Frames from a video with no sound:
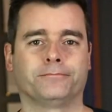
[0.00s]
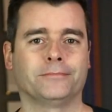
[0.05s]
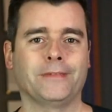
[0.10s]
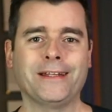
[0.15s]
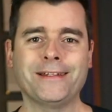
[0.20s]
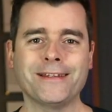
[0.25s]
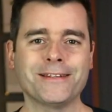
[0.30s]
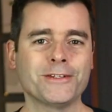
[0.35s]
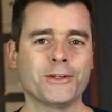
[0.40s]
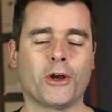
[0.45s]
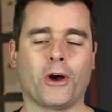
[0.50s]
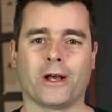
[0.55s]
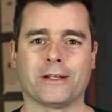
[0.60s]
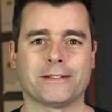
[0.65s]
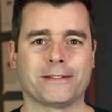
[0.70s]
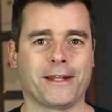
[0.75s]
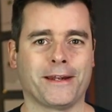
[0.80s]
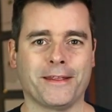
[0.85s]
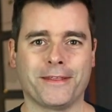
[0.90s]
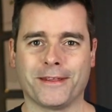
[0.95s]
It doesn't
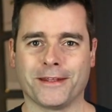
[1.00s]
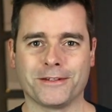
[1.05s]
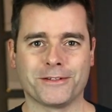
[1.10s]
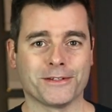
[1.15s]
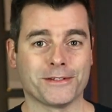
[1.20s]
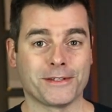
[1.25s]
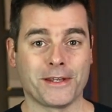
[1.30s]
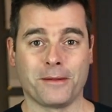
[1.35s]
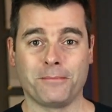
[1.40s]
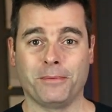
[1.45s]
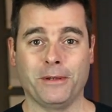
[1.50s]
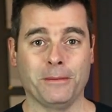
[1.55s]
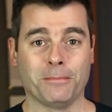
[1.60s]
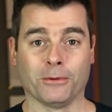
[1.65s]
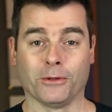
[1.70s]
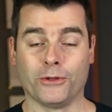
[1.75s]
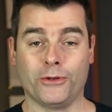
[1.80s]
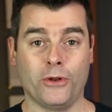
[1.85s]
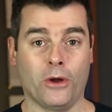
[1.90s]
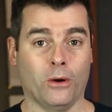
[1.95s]
cost anything to send
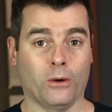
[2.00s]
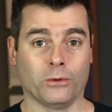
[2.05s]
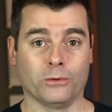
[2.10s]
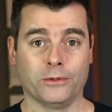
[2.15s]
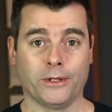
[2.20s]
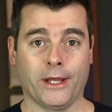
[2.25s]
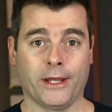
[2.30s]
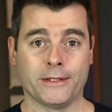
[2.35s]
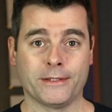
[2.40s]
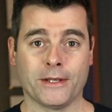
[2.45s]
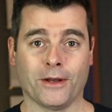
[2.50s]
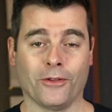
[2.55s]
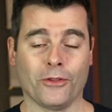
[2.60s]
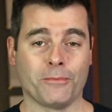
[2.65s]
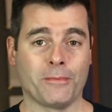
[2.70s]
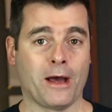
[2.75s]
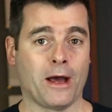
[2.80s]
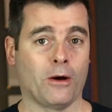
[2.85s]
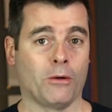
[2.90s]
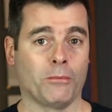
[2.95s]
people a note and tell
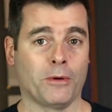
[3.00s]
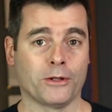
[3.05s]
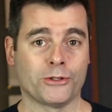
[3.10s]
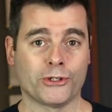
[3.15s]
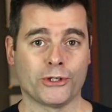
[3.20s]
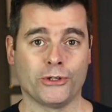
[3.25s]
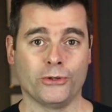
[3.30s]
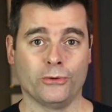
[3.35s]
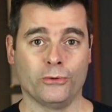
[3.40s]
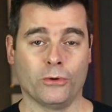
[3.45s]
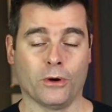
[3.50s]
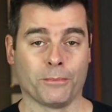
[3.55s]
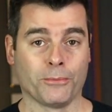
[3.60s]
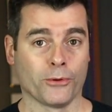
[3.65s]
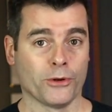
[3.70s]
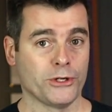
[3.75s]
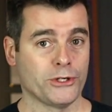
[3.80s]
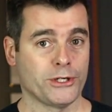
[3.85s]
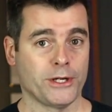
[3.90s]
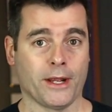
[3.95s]
them how much you
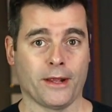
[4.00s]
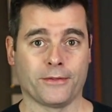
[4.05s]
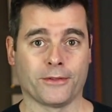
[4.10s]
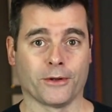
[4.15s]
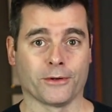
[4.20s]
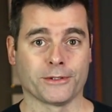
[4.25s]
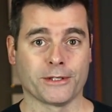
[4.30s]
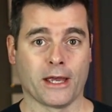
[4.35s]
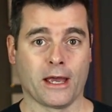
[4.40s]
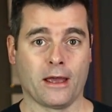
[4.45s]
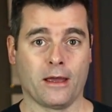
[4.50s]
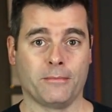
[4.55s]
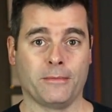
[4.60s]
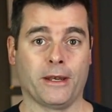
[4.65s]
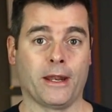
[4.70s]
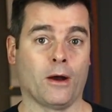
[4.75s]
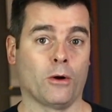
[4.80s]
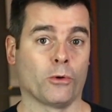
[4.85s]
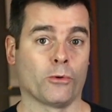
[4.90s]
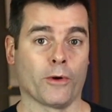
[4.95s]
appreciate their
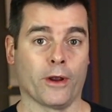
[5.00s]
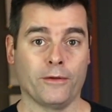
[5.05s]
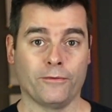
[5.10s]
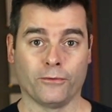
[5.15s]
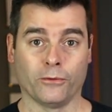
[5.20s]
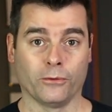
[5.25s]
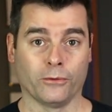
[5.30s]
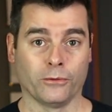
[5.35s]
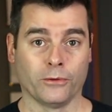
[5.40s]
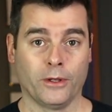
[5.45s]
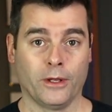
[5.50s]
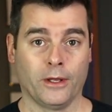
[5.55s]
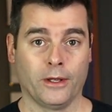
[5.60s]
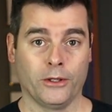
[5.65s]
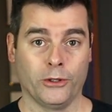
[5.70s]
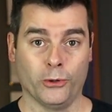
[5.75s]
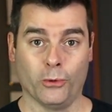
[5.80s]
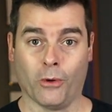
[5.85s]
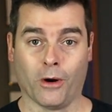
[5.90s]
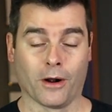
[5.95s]
time and how grateful
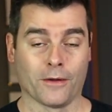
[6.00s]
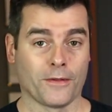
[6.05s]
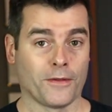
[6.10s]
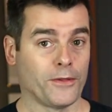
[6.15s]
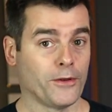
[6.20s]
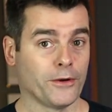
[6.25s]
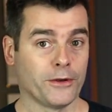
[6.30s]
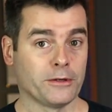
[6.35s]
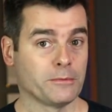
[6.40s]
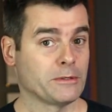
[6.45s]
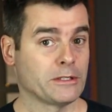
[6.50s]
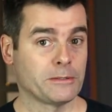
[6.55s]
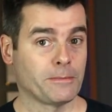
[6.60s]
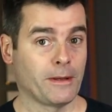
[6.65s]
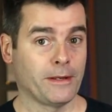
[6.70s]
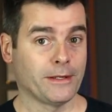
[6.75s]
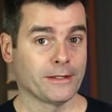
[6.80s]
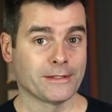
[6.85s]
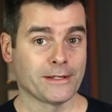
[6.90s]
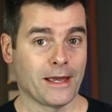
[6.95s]
you are that they're going to be
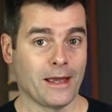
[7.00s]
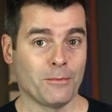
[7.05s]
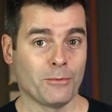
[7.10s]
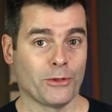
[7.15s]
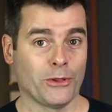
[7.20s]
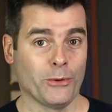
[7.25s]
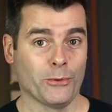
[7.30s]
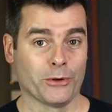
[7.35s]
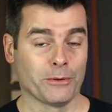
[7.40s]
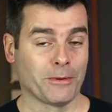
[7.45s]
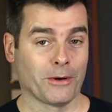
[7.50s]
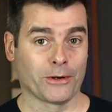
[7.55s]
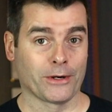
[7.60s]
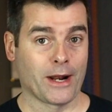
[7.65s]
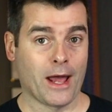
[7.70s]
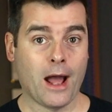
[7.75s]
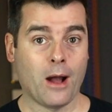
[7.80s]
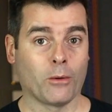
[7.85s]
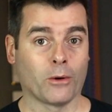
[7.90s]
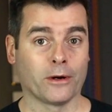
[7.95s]
spending time with you in about
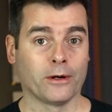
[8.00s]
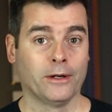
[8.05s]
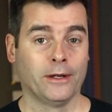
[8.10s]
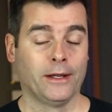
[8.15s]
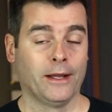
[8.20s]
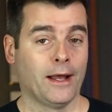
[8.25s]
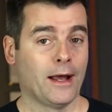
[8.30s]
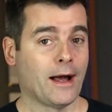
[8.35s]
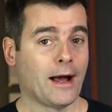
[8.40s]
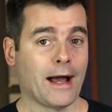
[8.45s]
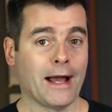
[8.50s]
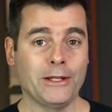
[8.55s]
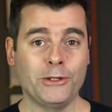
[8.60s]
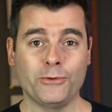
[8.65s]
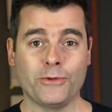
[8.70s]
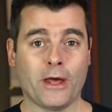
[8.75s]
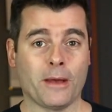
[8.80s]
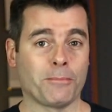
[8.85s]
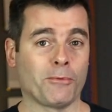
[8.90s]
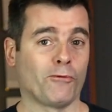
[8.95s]
an hour. I
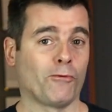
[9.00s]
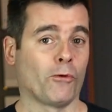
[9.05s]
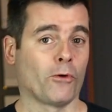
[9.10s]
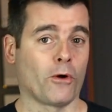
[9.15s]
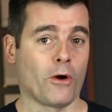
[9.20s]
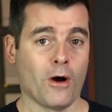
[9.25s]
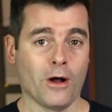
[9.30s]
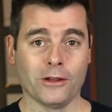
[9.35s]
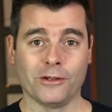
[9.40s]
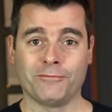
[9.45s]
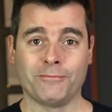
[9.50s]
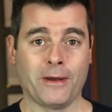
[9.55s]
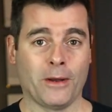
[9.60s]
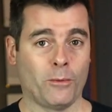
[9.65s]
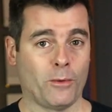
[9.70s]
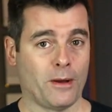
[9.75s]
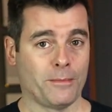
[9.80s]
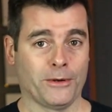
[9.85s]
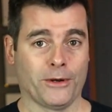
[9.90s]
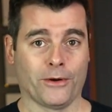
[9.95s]
do that before all of
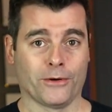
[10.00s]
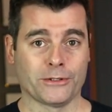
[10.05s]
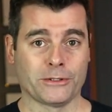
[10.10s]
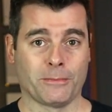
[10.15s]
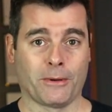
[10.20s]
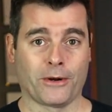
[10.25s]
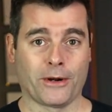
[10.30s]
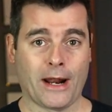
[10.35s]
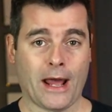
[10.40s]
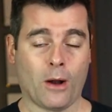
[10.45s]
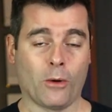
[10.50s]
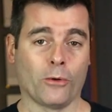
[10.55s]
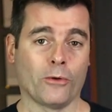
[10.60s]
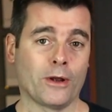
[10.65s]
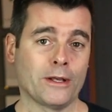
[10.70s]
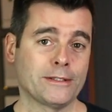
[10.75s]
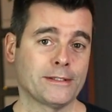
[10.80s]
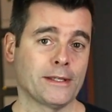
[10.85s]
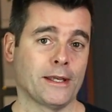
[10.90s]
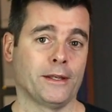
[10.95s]
my webinars. About an
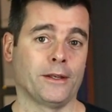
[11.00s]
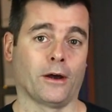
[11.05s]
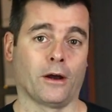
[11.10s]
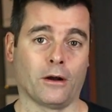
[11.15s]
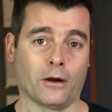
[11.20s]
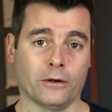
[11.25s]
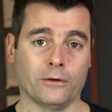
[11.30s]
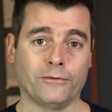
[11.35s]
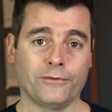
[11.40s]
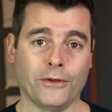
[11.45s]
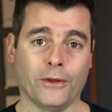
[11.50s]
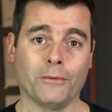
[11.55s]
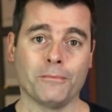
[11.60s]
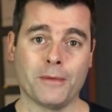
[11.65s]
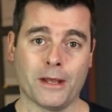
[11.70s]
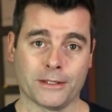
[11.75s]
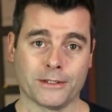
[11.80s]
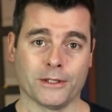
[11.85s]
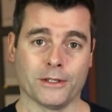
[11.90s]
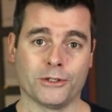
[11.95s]
hour, I send a
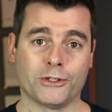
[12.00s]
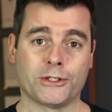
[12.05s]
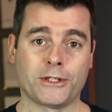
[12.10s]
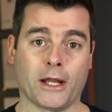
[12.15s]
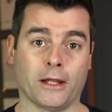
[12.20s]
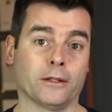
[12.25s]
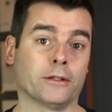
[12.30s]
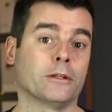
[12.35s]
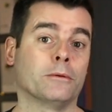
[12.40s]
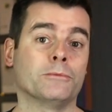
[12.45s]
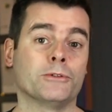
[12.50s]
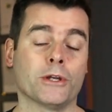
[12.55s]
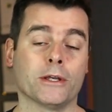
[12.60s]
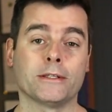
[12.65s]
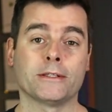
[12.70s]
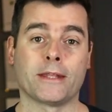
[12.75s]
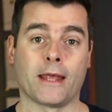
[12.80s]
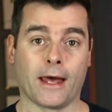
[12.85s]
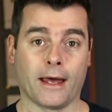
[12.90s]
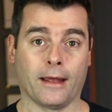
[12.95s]
heartfelt message telling them
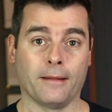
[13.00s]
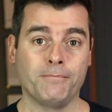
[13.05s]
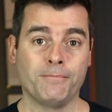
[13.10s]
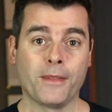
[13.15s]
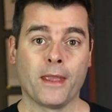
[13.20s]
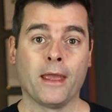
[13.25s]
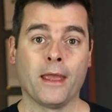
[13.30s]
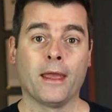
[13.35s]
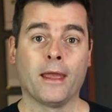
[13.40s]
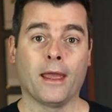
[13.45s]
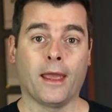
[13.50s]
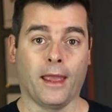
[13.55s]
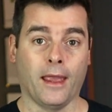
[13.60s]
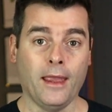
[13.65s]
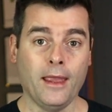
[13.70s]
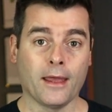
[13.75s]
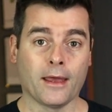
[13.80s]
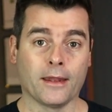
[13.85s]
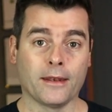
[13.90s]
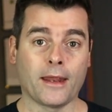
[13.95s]
just that,
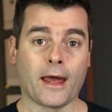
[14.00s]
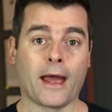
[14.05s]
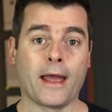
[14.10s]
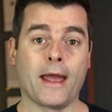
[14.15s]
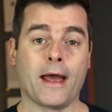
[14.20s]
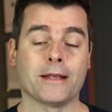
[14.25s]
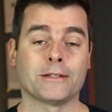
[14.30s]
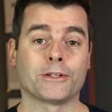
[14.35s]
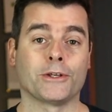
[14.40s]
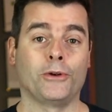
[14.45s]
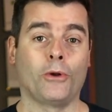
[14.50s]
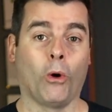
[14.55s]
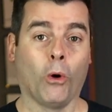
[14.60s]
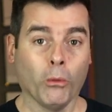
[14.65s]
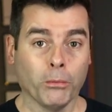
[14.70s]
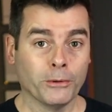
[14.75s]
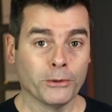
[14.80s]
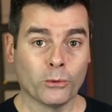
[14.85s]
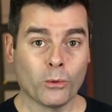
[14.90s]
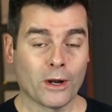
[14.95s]
and I ask an
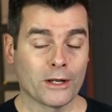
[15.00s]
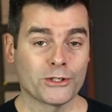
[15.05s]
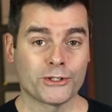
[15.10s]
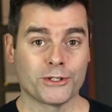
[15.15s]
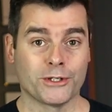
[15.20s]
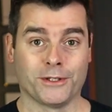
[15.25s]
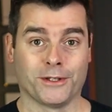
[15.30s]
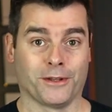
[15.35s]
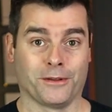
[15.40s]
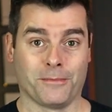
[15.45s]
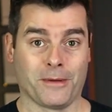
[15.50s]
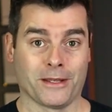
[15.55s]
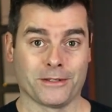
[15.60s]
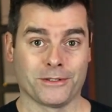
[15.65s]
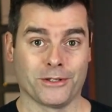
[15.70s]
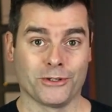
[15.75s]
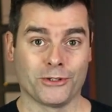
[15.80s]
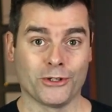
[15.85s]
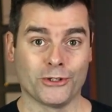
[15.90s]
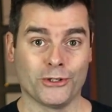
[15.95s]
open question in the
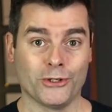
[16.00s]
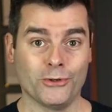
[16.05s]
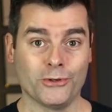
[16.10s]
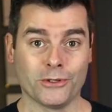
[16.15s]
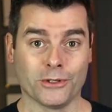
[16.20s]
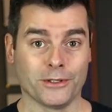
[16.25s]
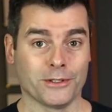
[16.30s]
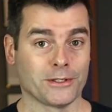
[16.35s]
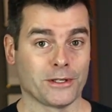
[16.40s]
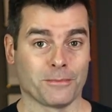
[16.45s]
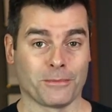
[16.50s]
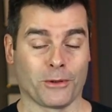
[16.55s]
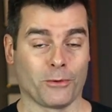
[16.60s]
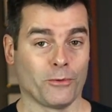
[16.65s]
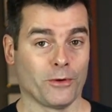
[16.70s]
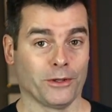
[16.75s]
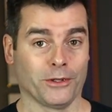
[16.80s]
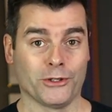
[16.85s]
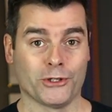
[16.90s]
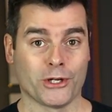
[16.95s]
message. It's usually something
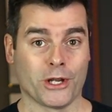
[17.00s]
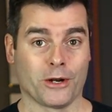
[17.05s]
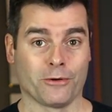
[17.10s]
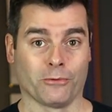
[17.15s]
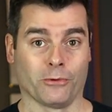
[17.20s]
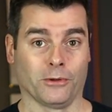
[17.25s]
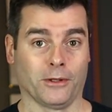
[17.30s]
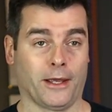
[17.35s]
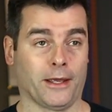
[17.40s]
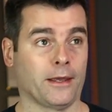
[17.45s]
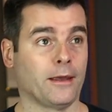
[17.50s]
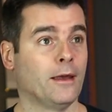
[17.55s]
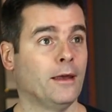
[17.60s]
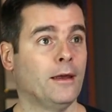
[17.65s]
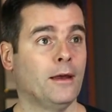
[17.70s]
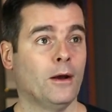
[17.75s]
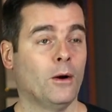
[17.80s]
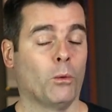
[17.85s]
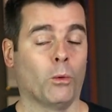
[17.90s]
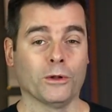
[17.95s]
really general, like,
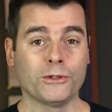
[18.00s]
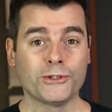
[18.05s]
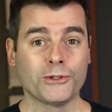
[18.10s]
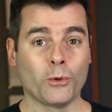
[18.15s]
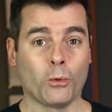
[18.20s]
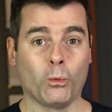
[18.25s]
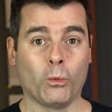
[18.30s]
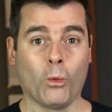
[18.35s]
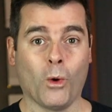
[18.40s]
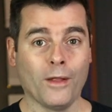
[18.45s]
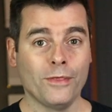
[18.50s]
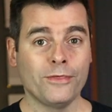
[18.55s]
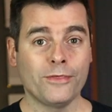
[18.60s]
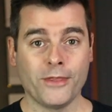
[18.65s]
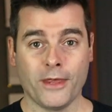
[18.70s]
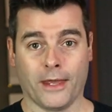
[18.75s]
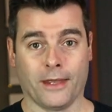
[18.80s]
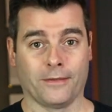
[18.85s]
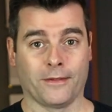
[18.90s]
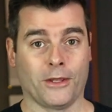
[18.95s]
what's the one
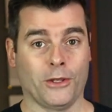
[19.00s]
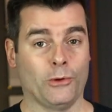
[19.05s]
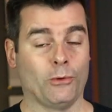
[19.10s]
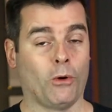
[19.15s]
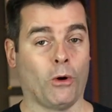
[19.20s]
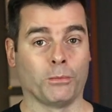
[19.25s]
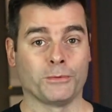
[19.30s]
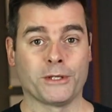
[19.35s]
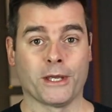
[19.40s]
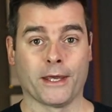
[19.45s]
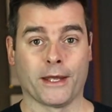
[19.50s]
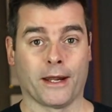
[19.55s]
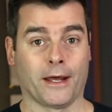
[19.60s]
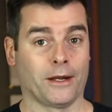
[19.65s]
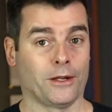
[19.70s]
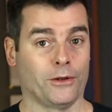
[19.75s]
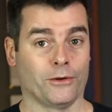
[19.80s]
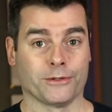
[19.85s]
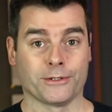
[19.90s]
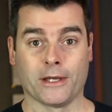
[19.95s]
thing that you hope to get
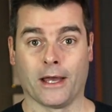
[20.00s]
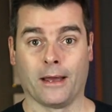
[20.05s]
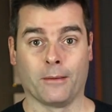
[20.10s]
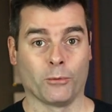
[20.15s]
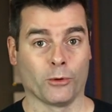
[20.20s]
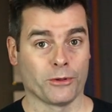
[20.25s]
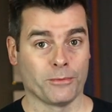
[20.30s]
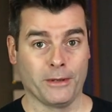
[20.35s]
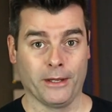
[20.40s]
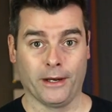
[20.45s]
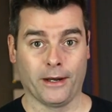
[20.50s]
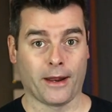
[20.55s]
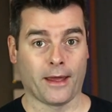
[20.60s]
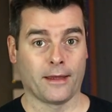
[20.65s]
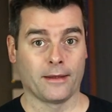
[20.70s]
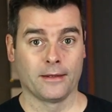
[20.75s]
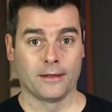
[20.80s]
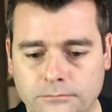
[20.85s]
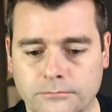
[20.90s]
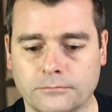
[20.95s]
out of your time with me
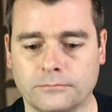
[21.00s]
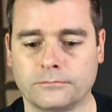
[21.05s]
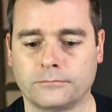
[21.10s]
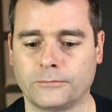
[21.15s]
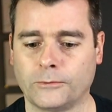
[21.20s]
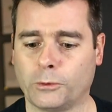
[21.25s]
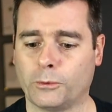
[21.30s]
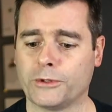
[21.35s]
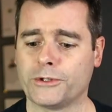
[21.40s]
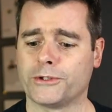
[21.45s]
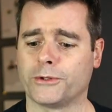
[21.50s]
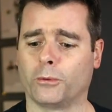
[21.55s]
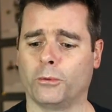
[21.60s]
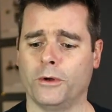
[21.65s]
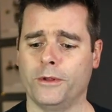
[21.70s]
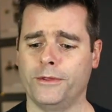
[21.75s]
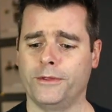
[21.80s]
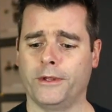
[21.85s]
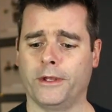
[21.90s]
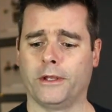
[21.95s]
today? What's the
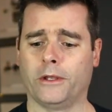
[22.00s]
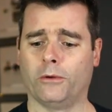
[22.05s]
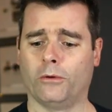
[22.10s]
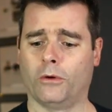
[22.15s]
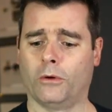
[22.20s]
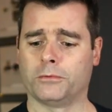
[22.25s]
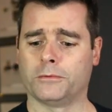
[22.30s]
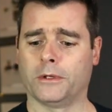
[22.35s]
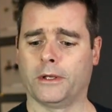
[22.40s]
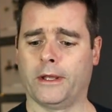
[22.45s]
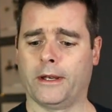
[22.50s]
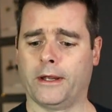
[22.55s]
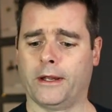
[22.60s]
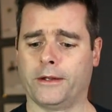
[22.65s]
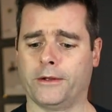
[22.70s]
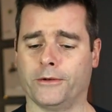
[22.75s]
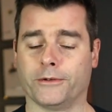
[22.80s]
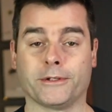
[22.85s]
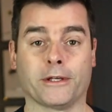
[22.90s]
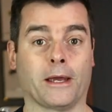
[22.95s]
one thing you hope to get
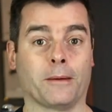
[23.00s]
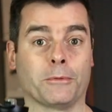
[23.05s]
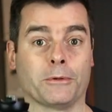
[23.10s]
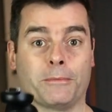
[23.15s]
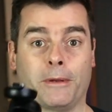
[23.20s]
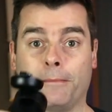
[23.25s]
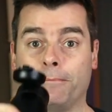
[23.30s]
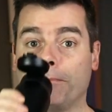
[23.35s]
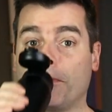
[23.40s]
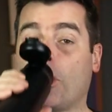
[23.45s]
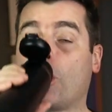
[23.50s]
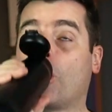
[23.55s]
out of your time with me?